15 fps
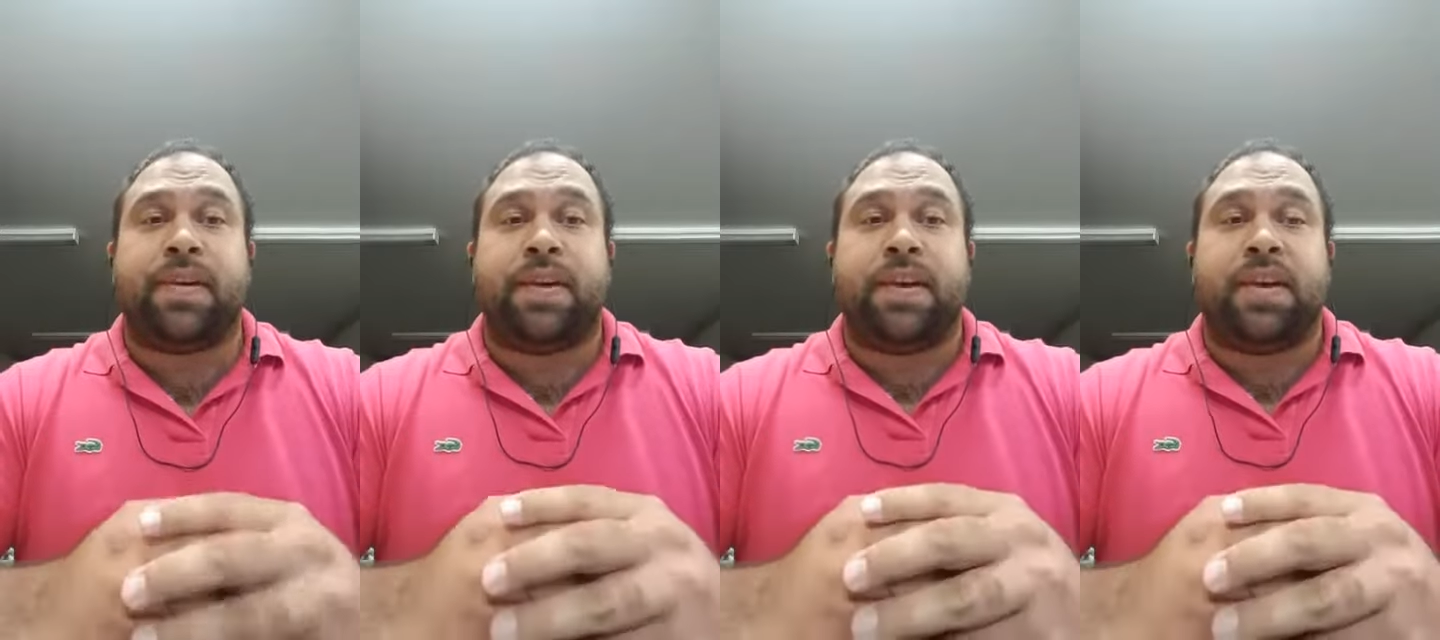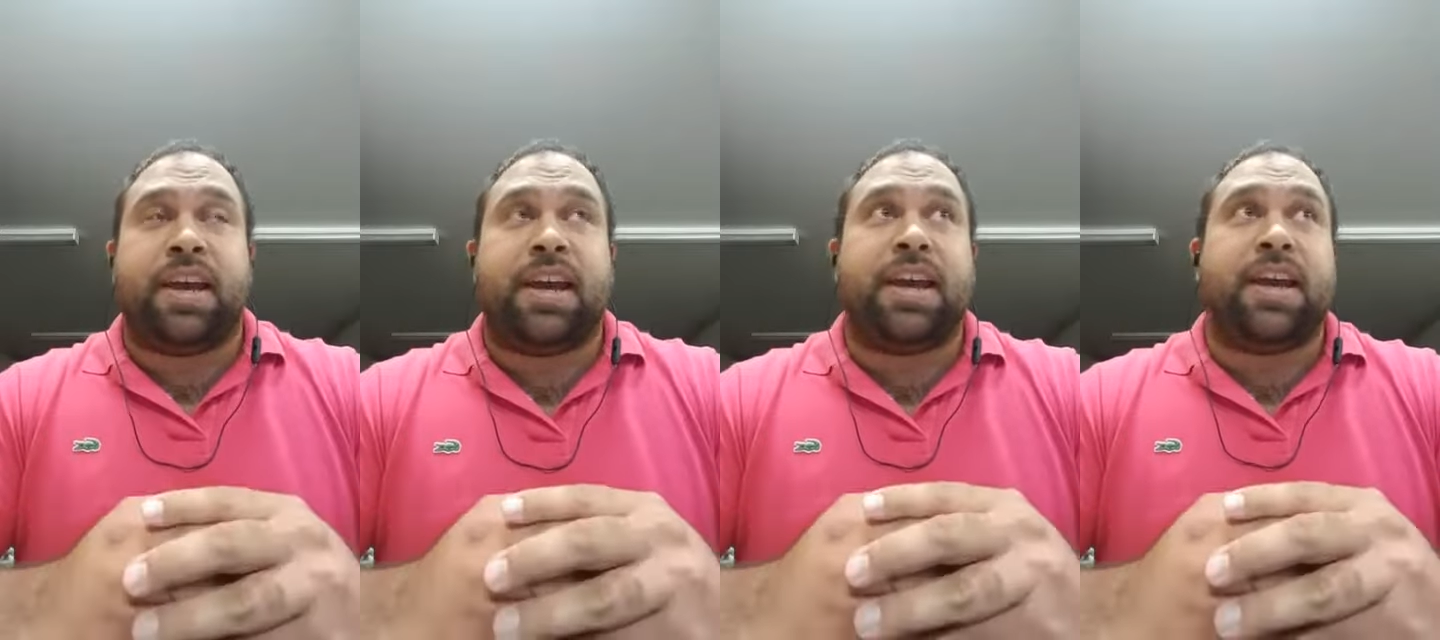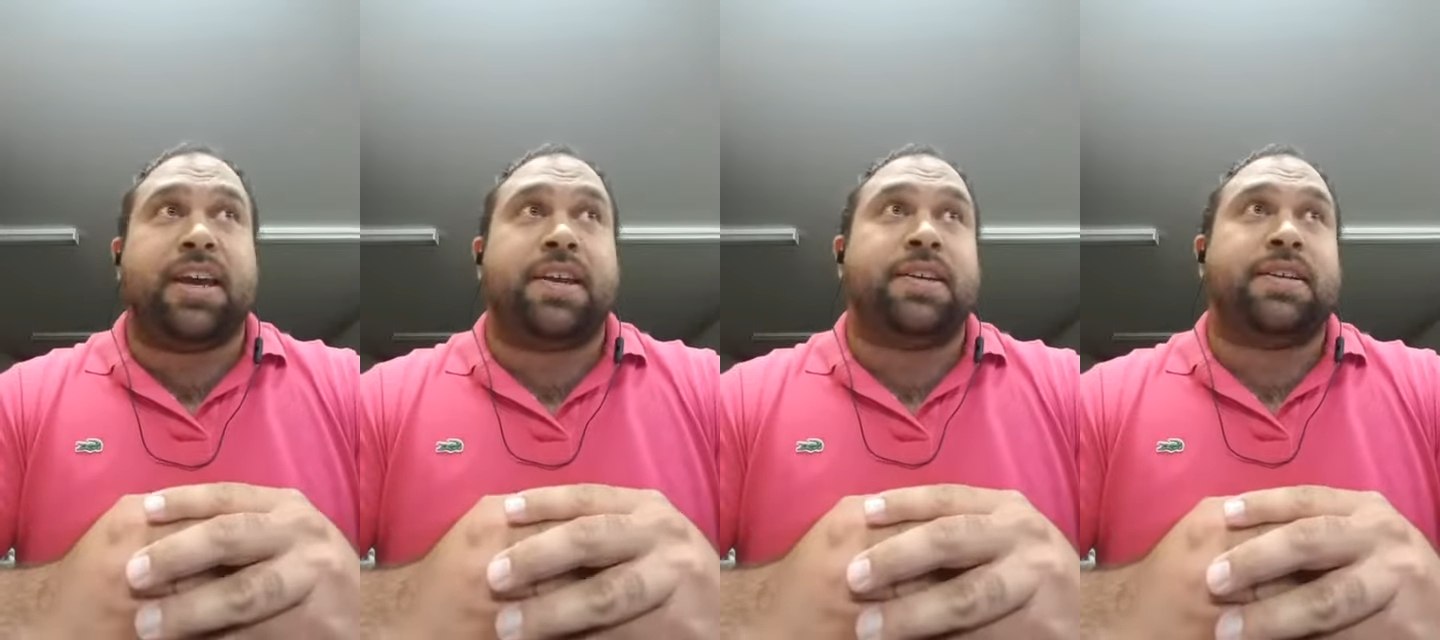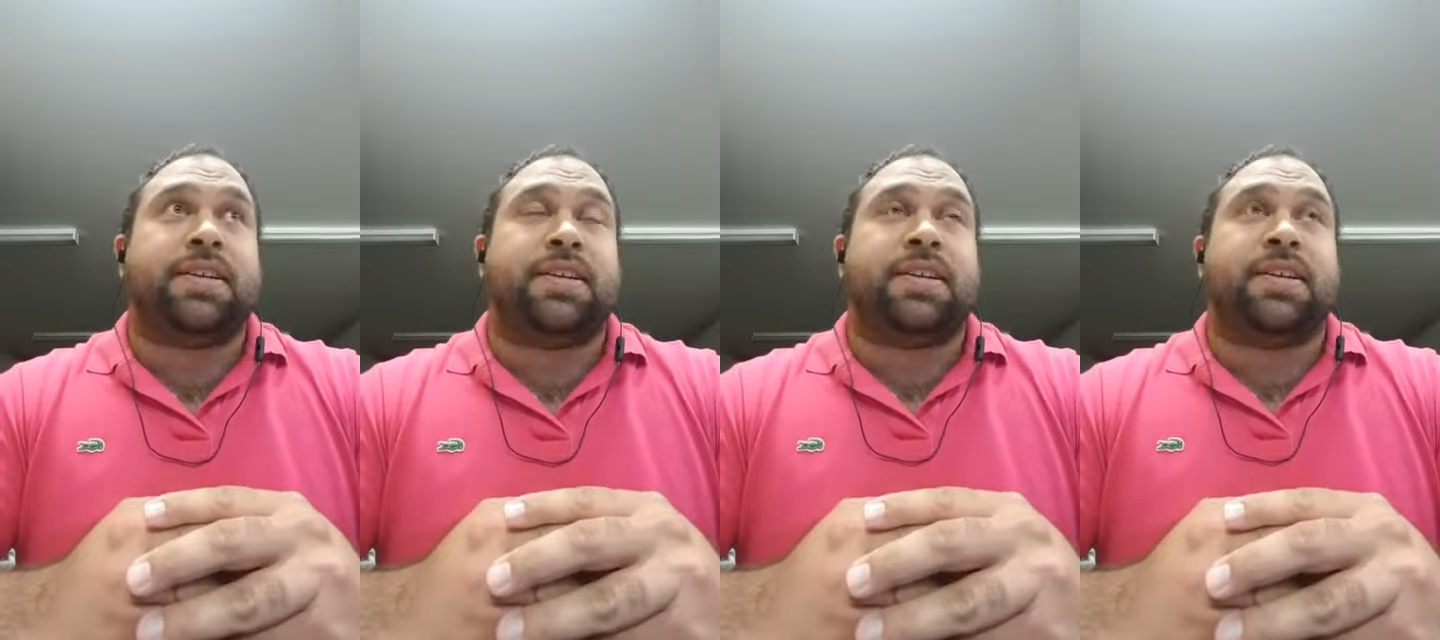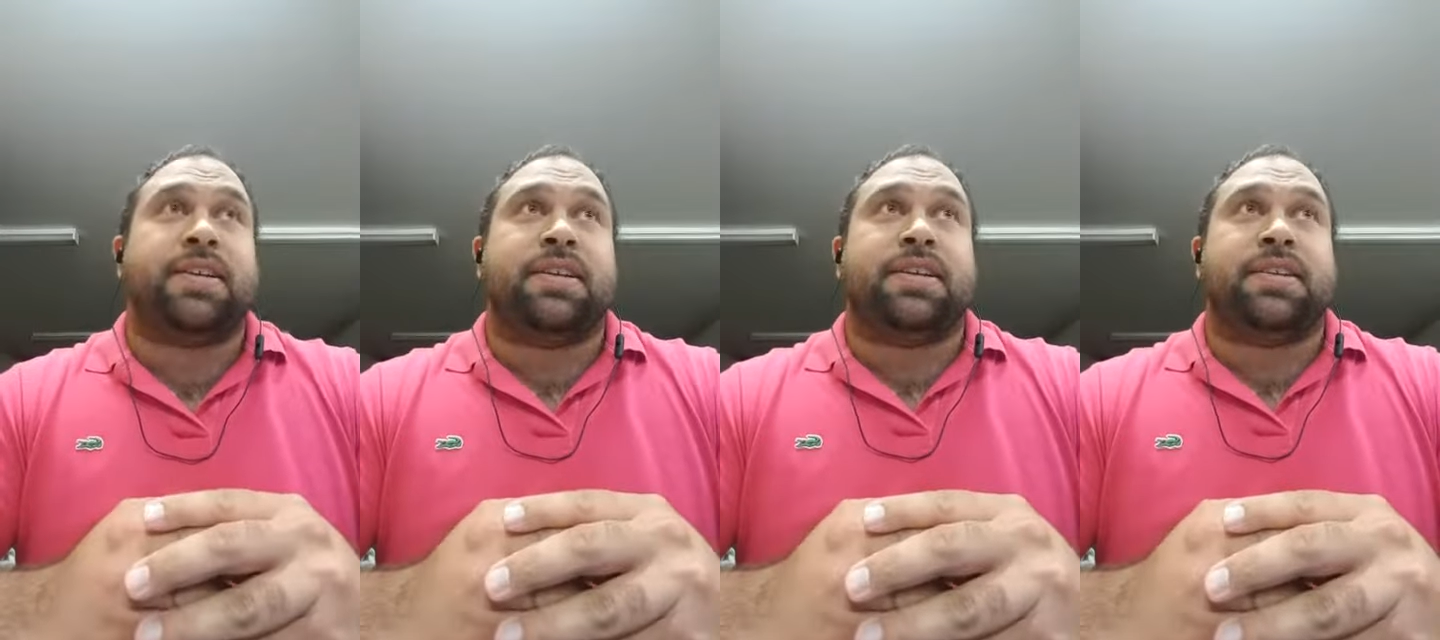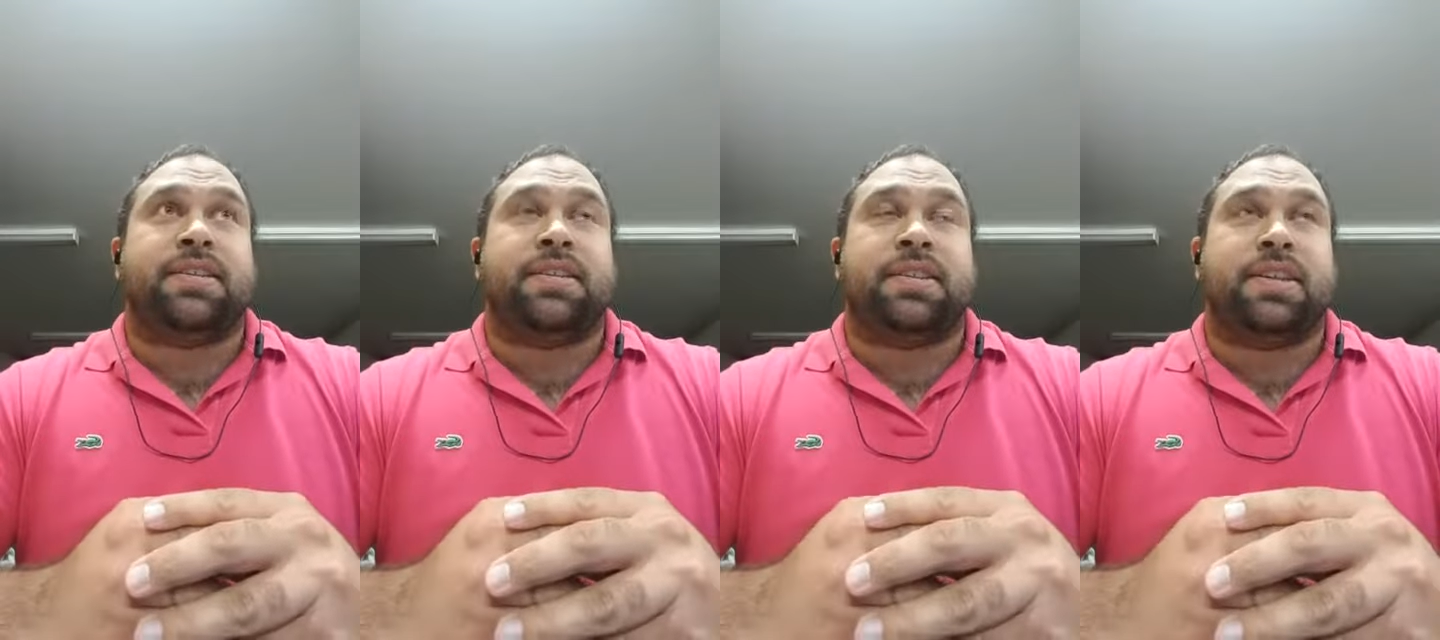And
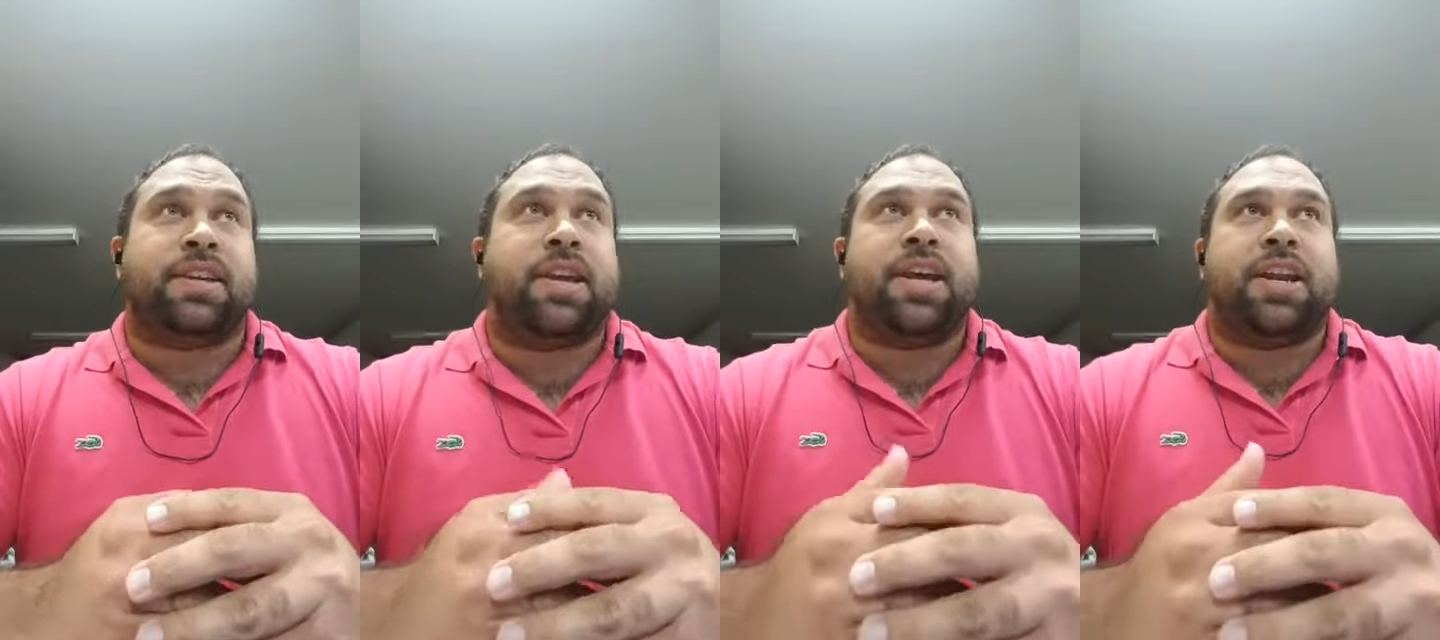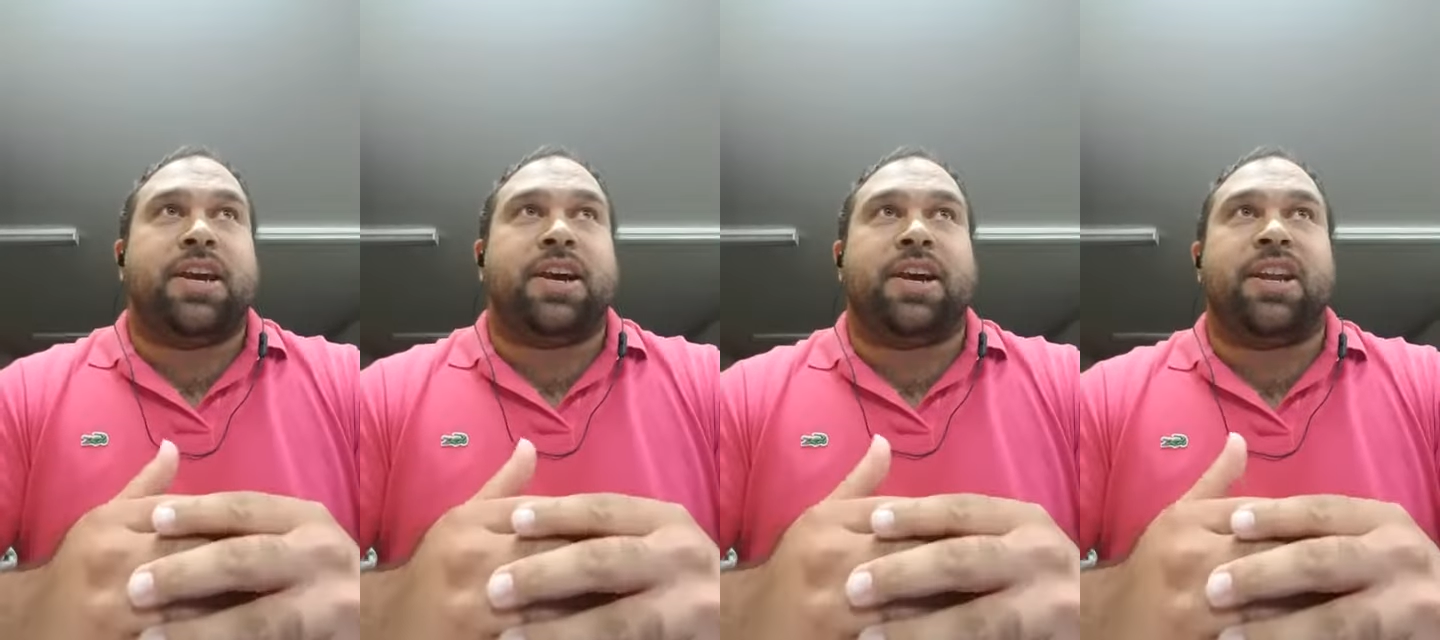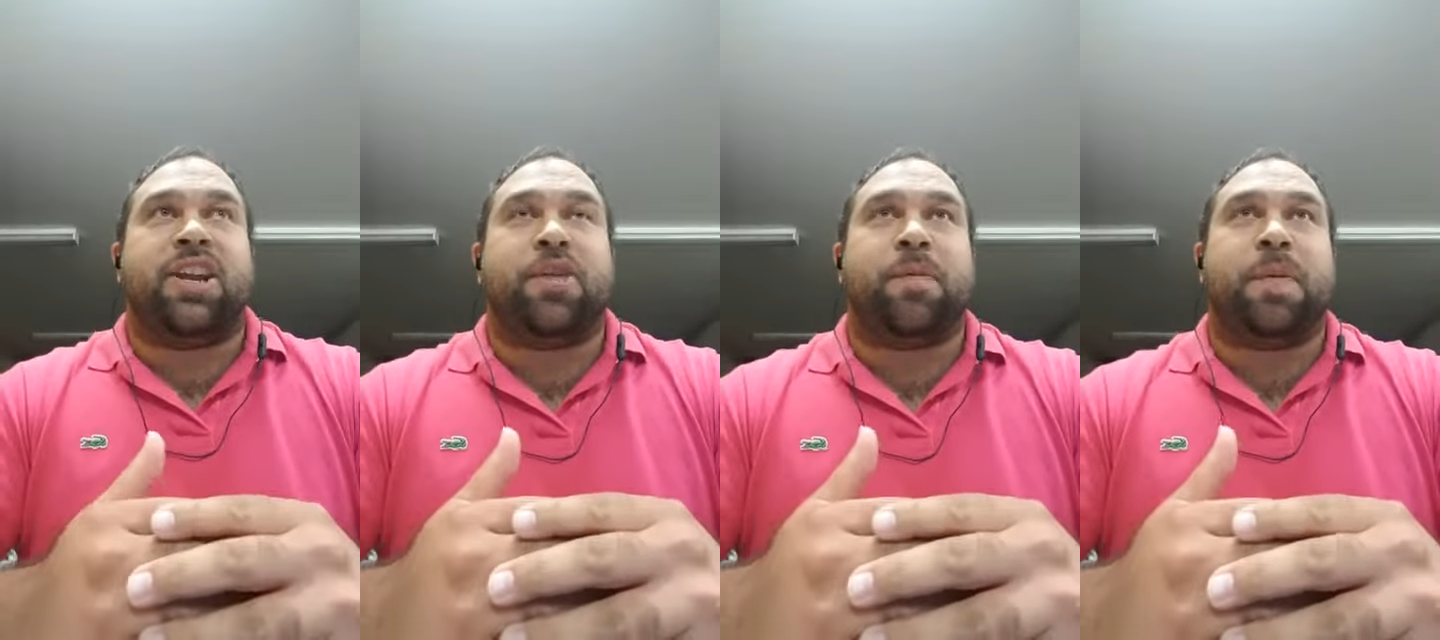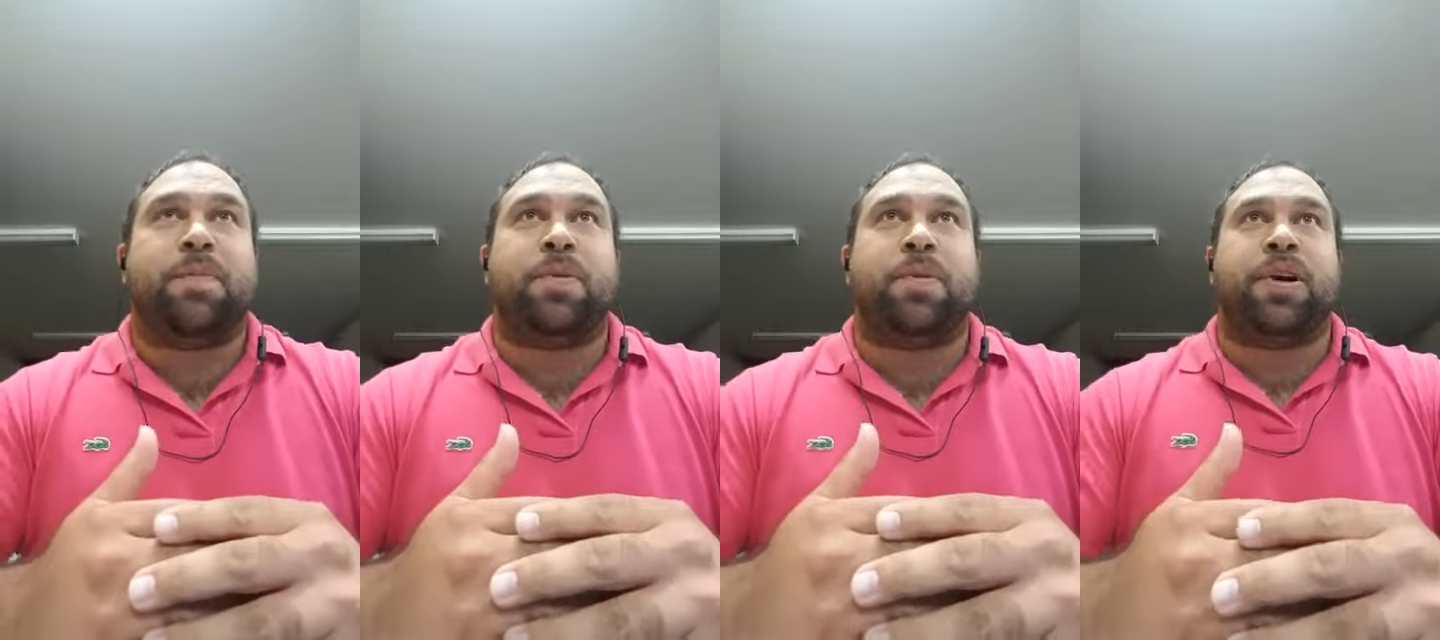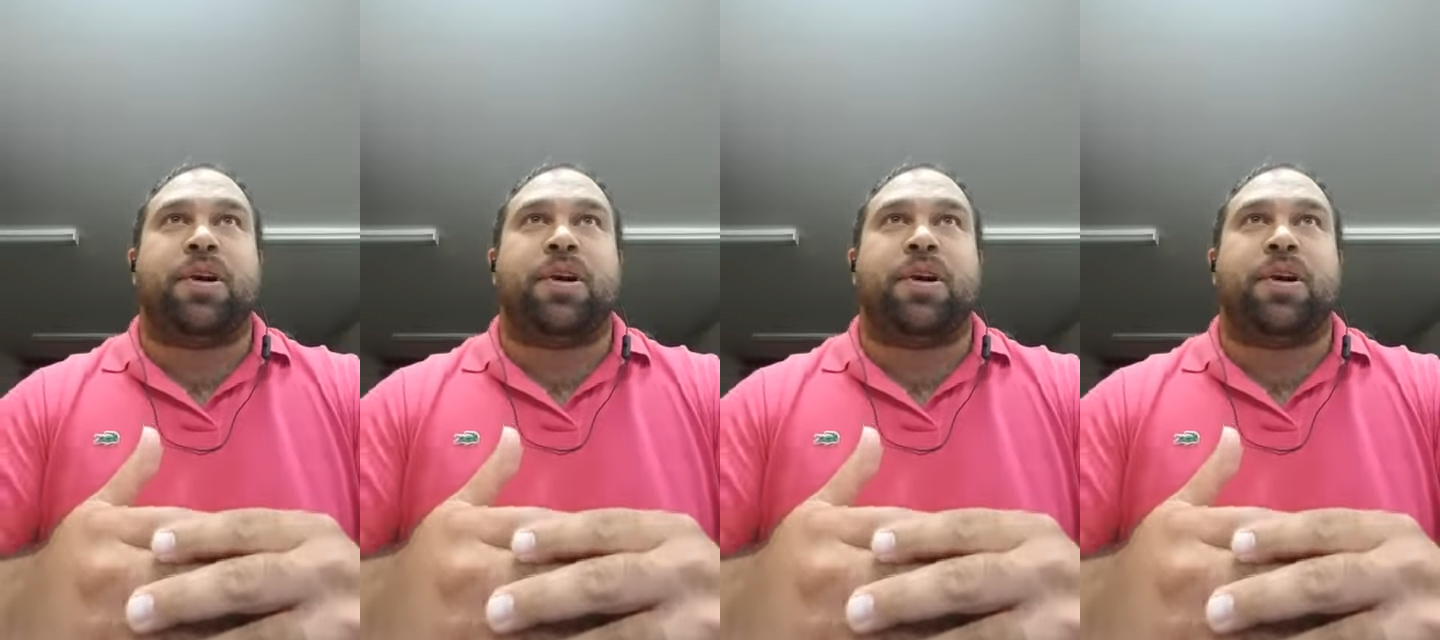a lot of people go,